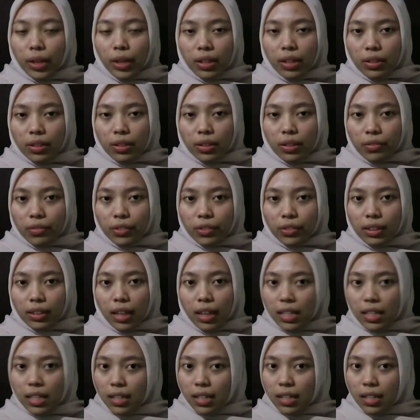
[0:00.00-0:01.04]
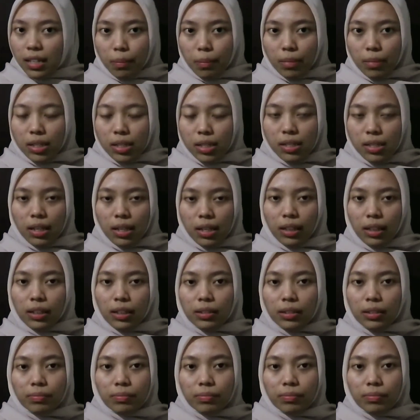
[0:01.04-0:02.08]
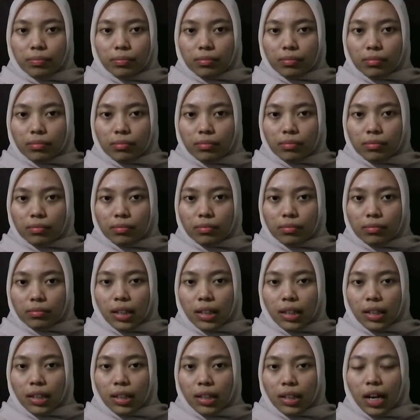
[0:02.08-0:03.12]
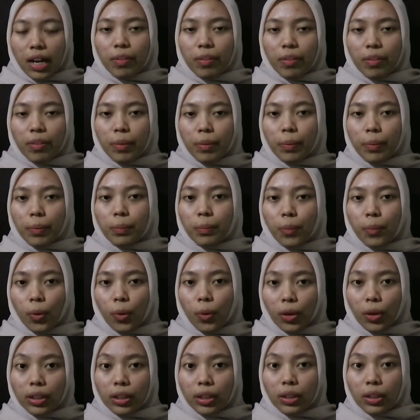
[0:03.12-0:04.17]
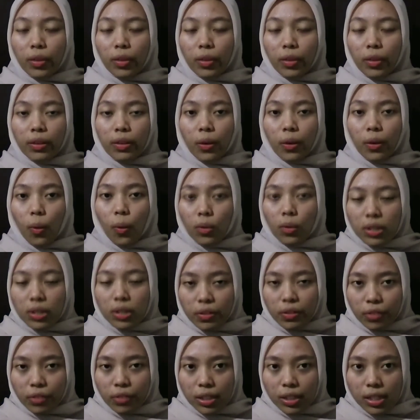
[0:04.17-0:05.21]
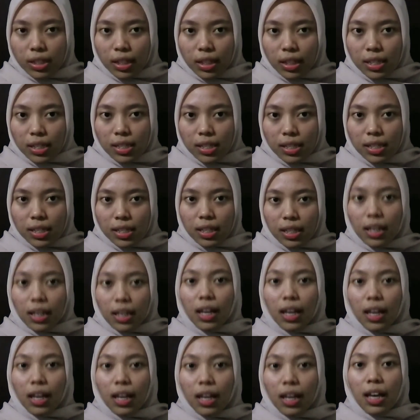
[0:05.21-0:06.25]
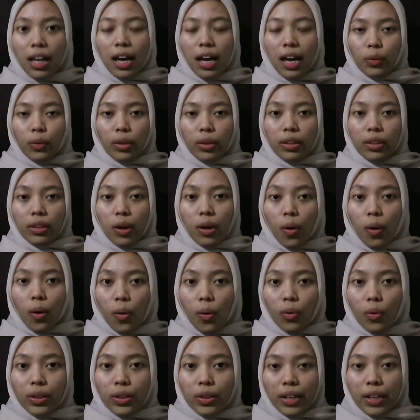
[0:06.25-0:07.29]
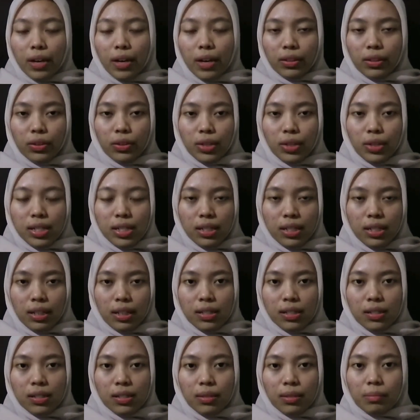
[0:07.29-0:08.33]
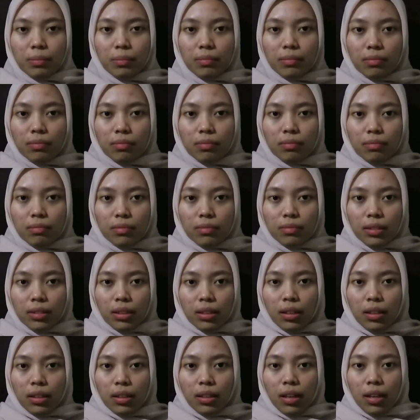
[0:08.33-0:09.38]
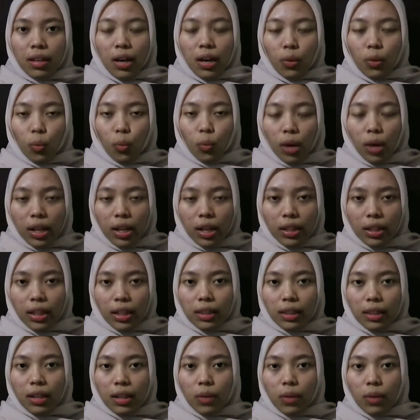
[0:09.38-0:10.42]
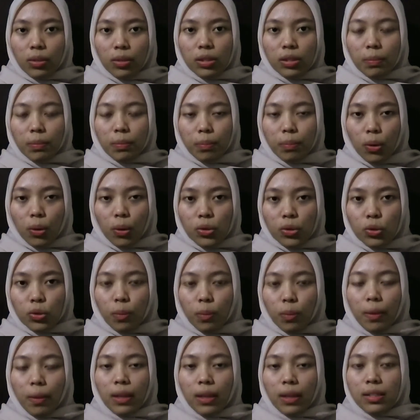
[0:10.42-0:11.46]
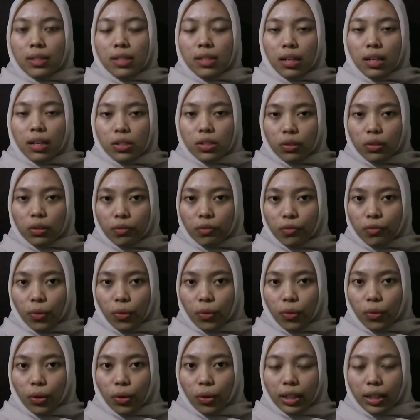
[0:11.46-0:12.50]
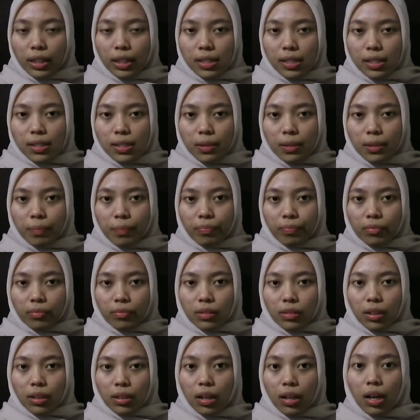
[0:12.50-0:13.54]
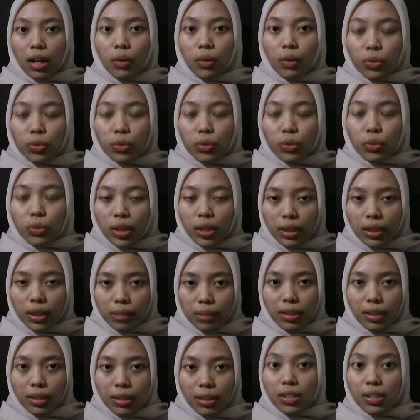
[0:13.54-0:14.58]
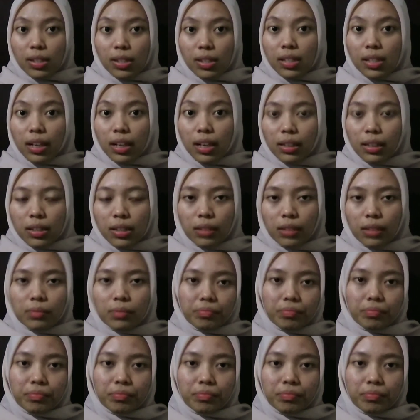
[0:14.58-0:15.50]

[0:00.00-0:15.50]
Being different is not a mistake. Every people born with their own differences and with their own characteristics. And one thing that we're supposed to pay attention for is how we treat them in society.